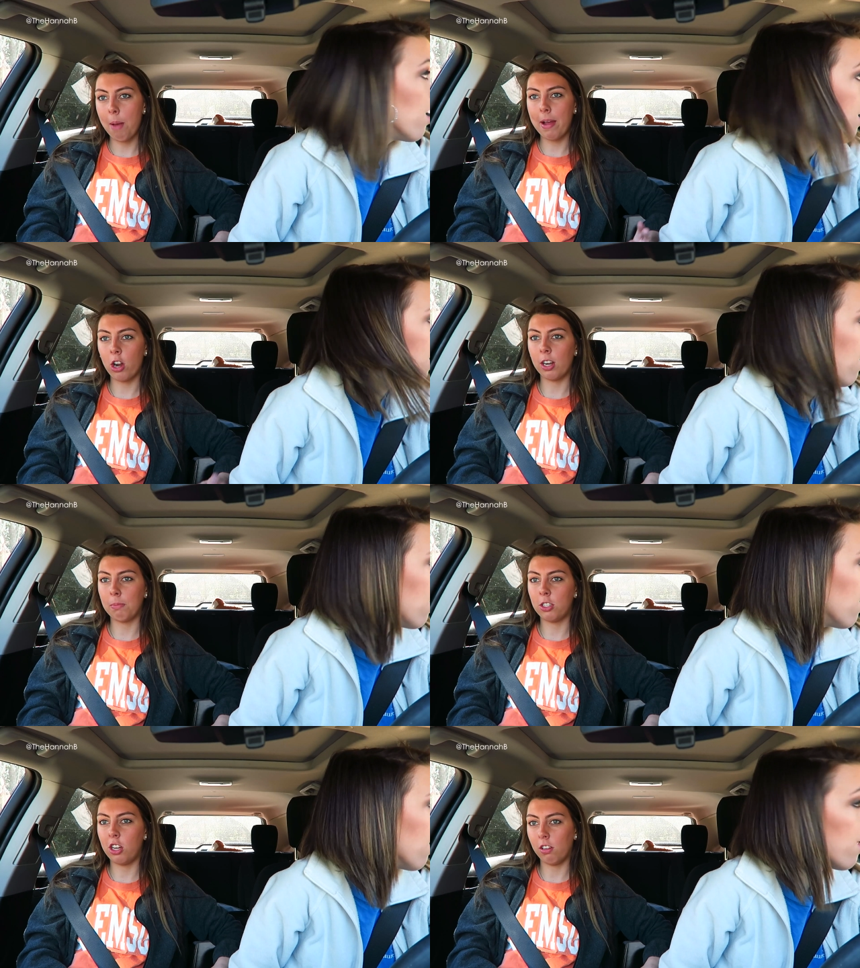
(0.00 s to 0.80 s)
Speaker 1: I bet her
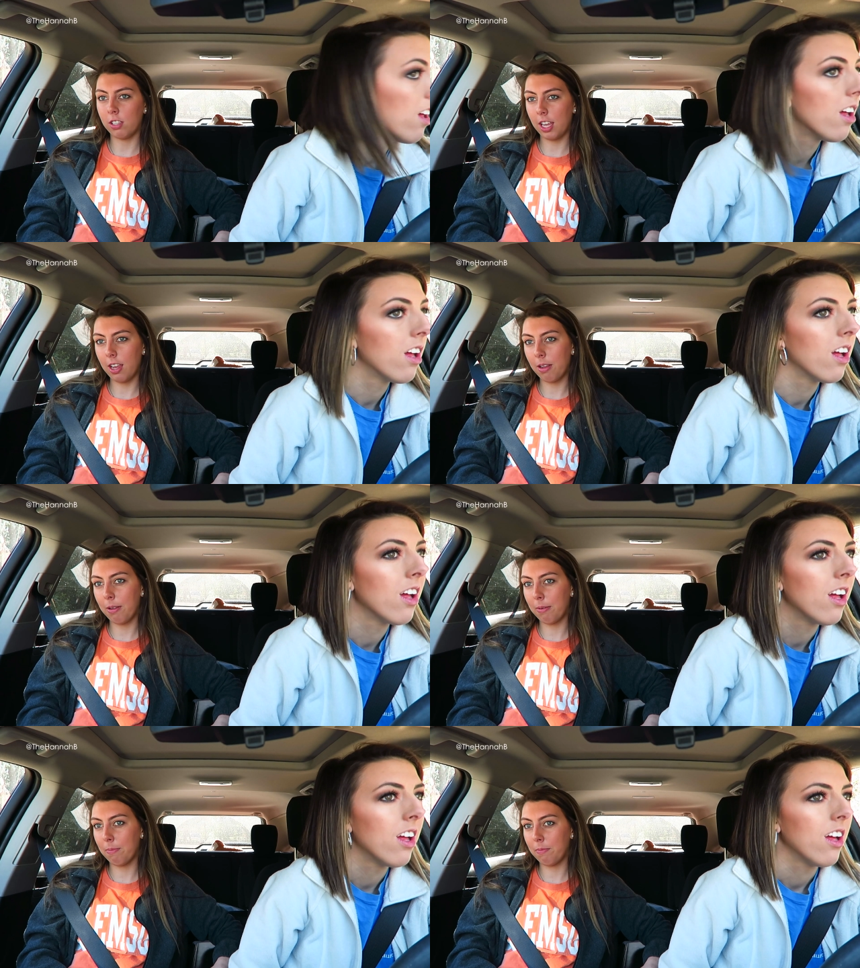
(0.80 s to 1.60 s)
name's Chelsea.
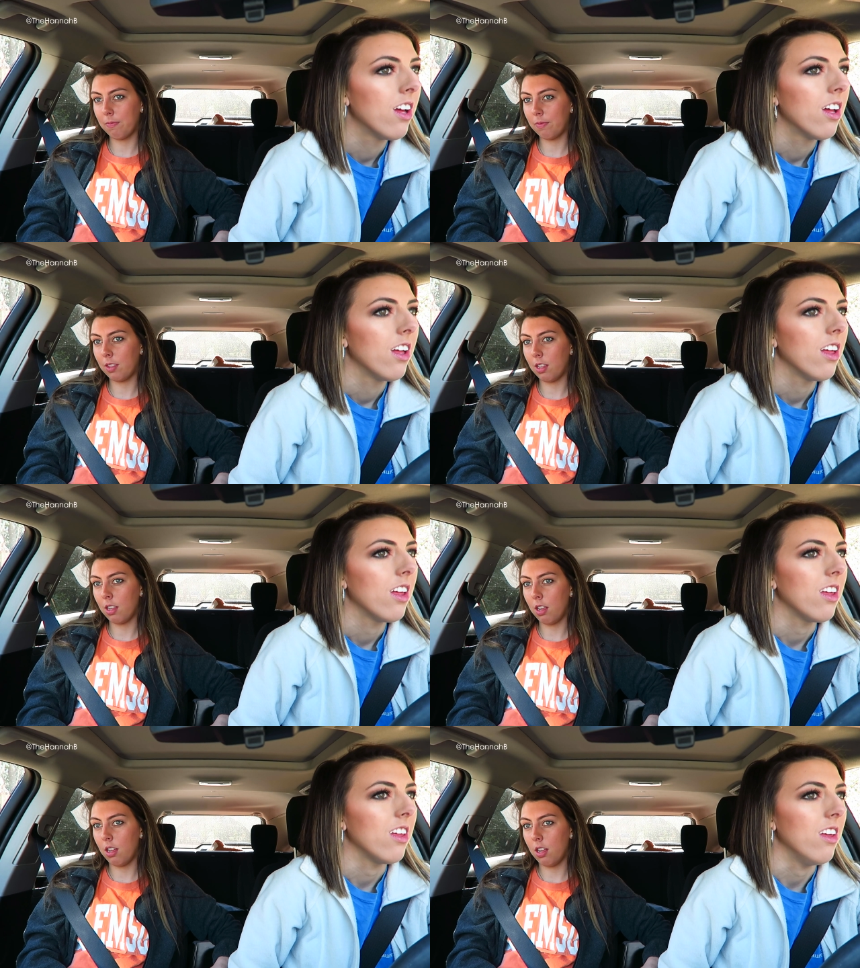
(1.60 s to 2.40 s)

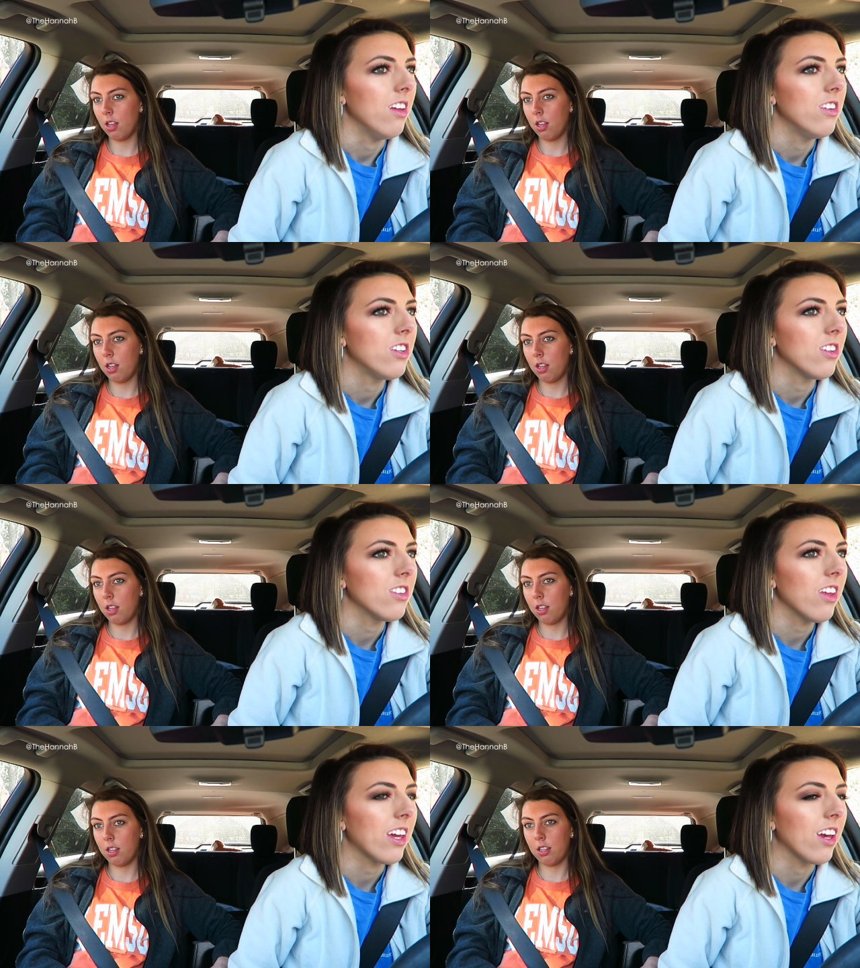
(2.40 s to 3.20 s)
Eh, she
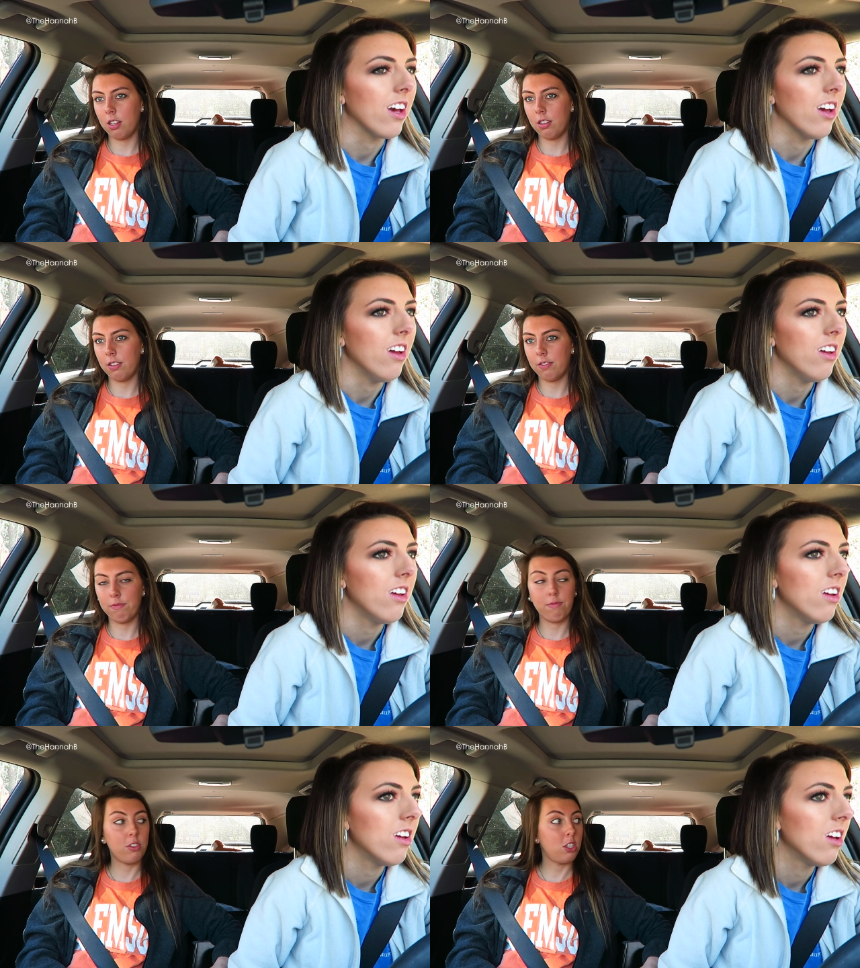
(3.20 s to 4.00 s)
looks like a...
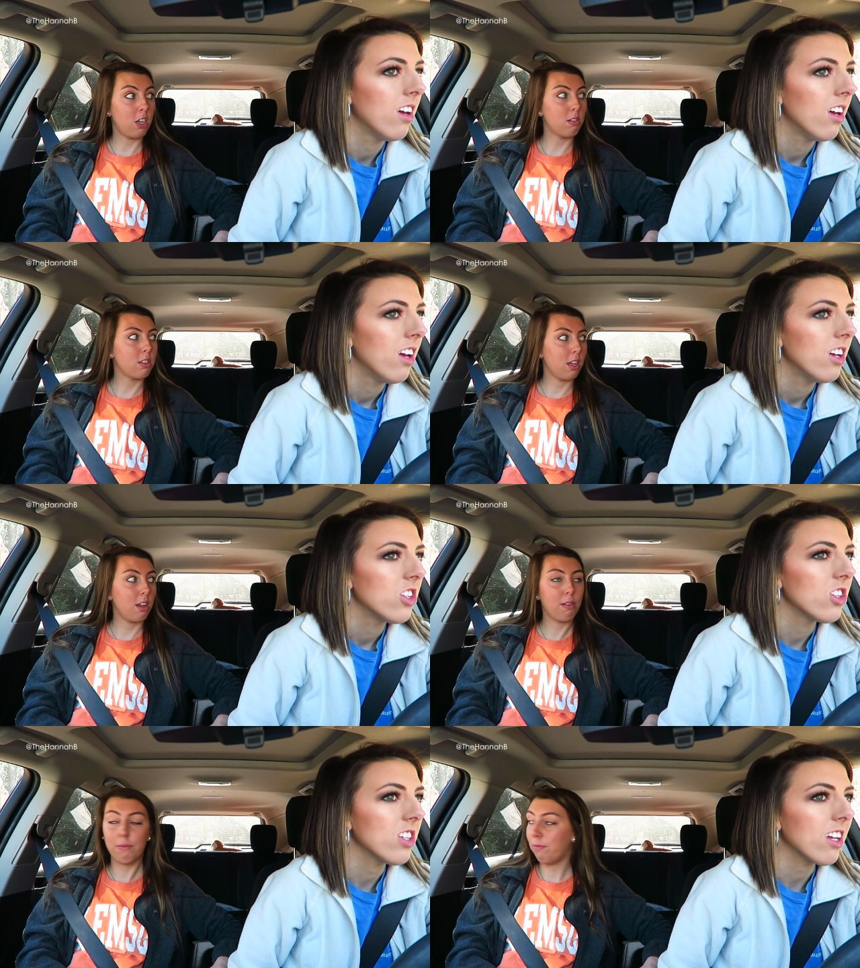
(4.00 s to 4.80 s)
Chelsea. She
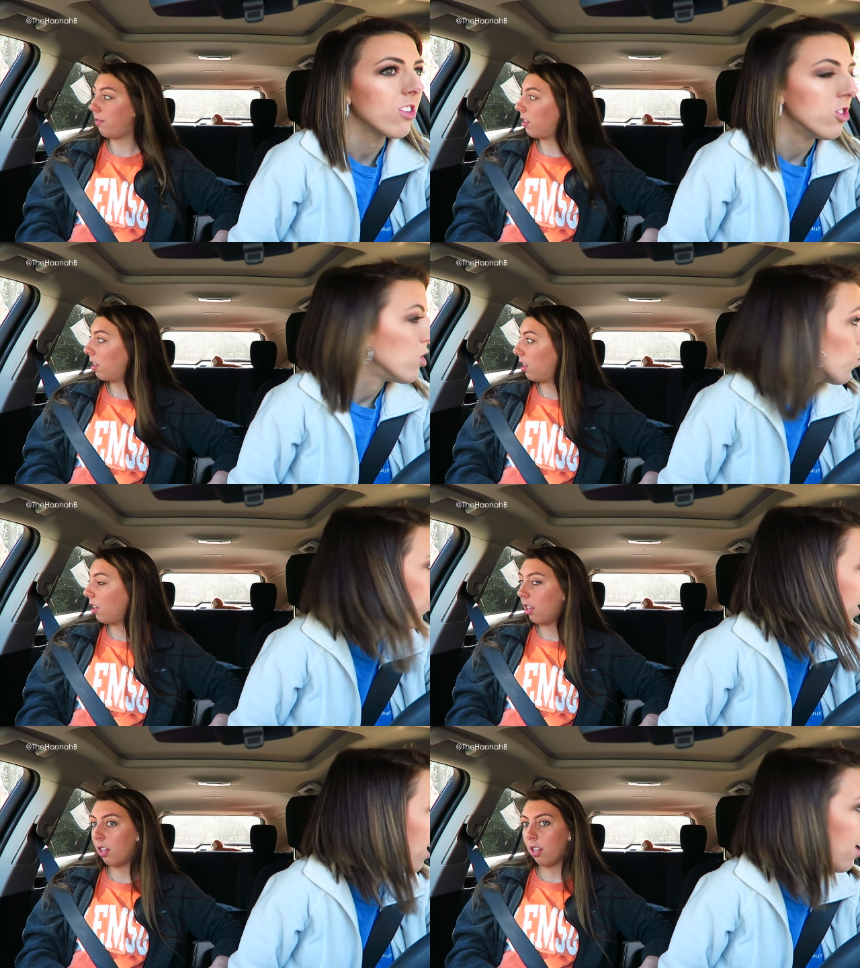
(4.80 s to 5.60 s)
looks like a
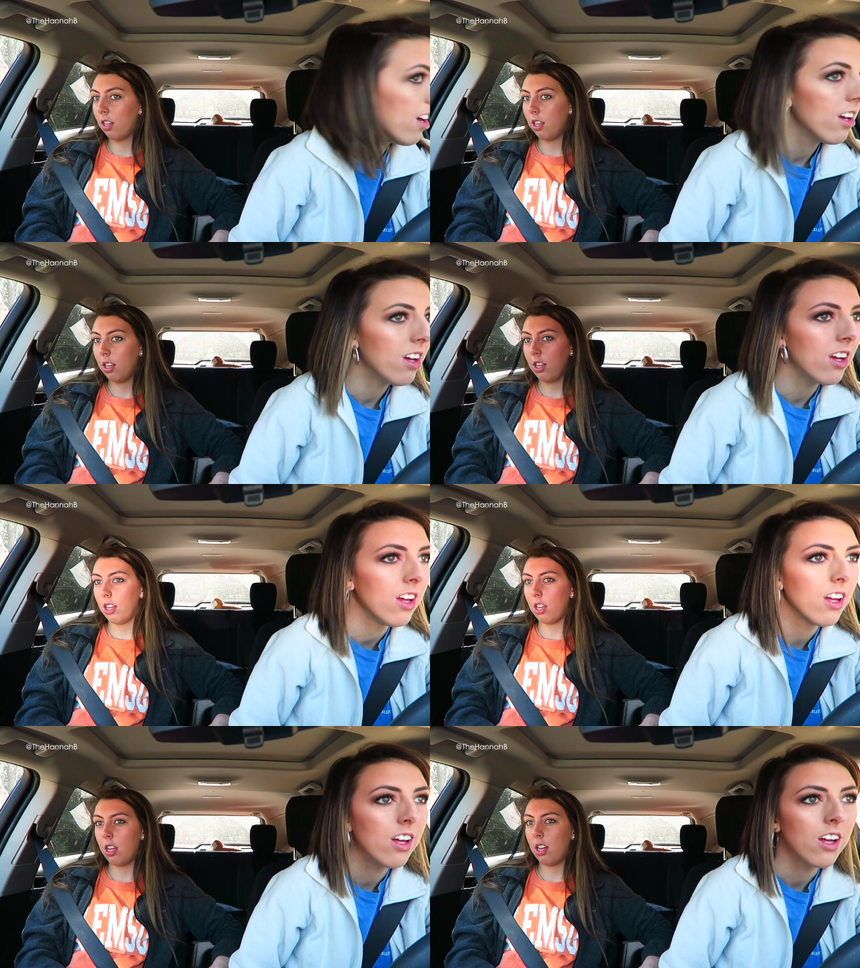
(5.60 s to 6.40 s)
Julie.
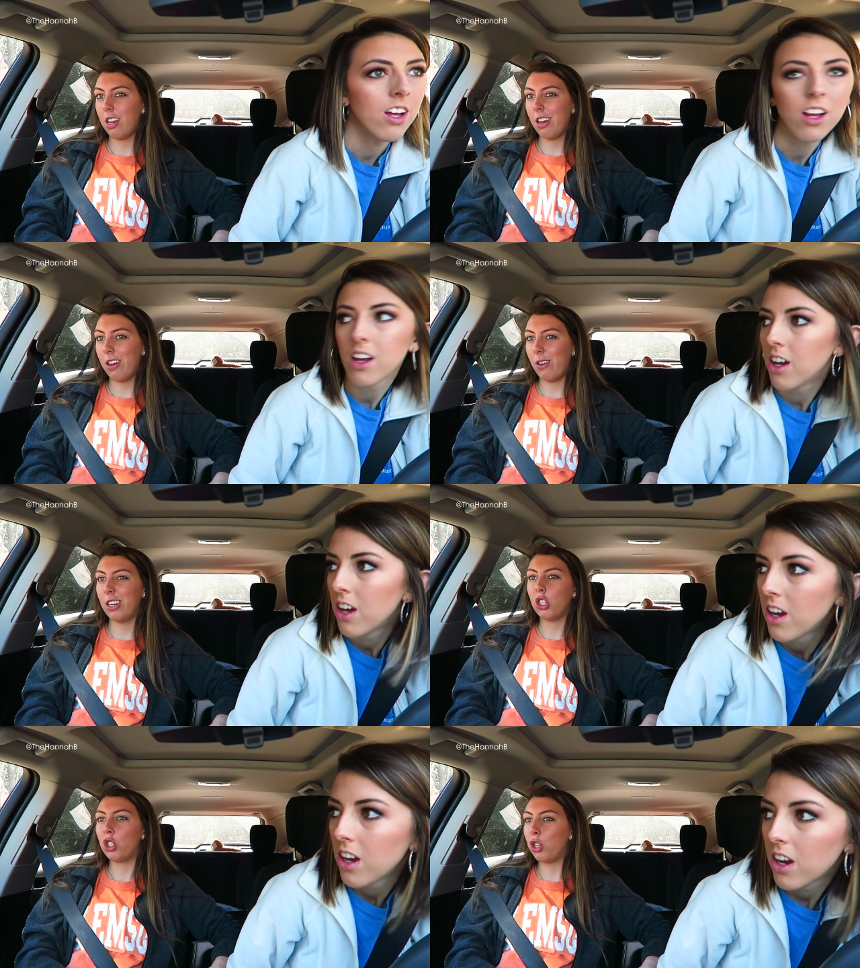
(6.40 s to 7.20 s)
Oh, or
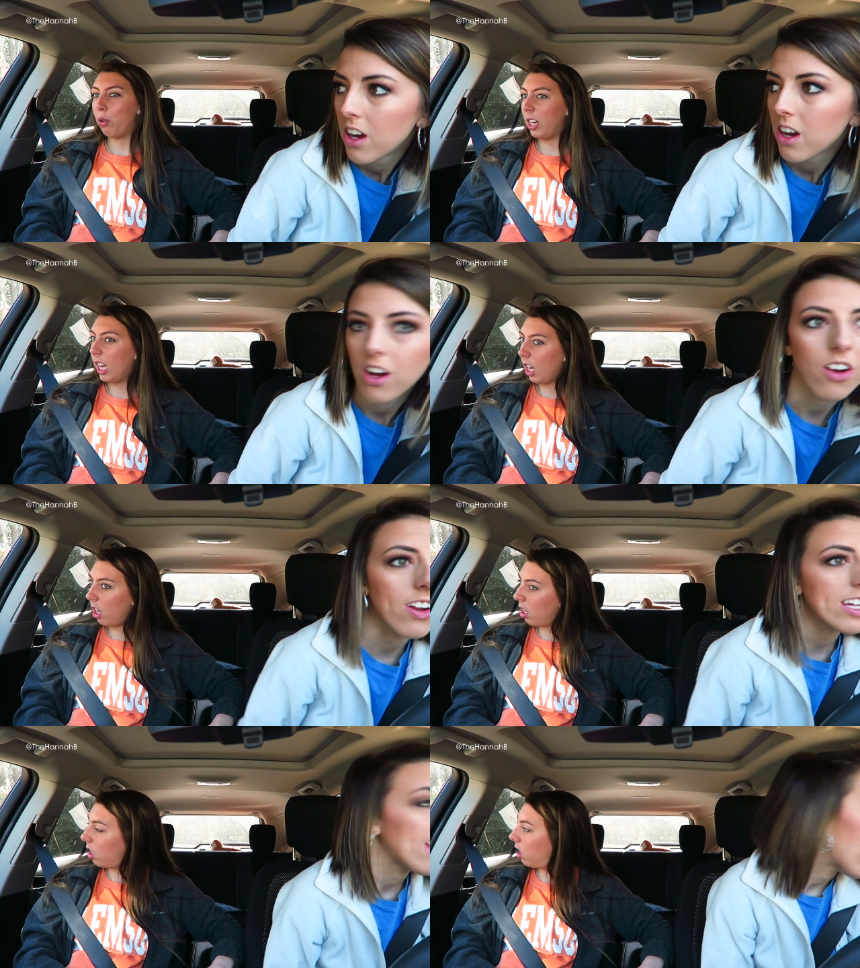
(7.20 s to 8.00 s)
Judy. Or a
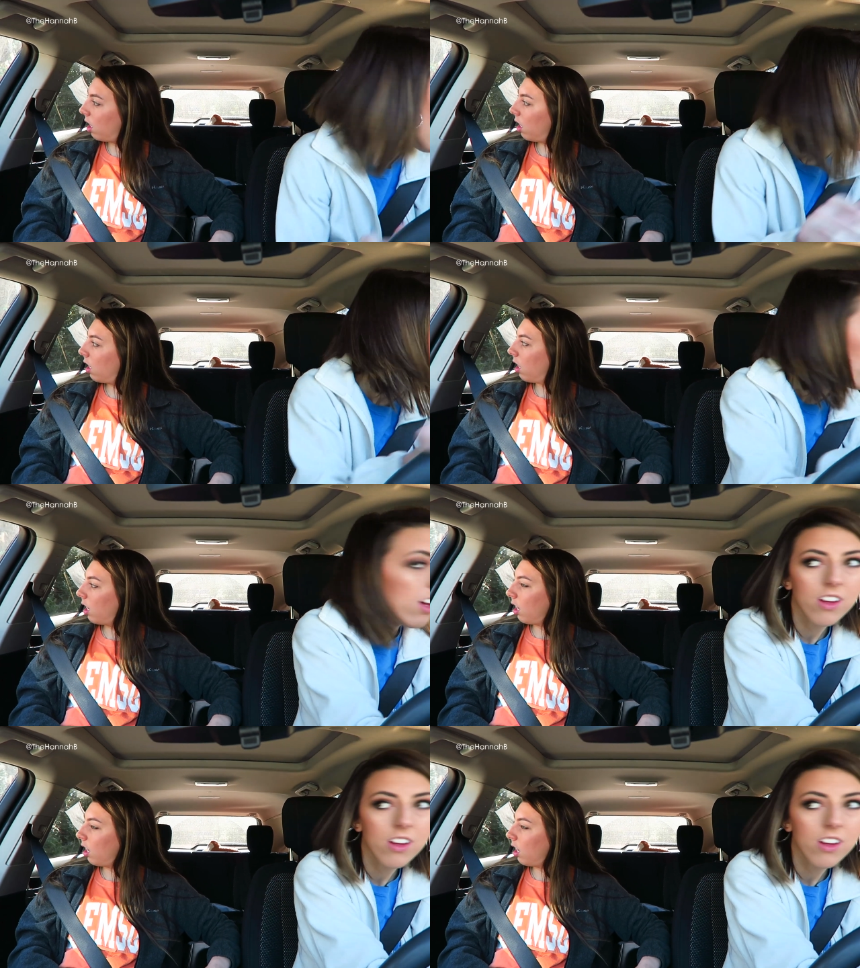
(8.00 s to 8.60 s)
Gail.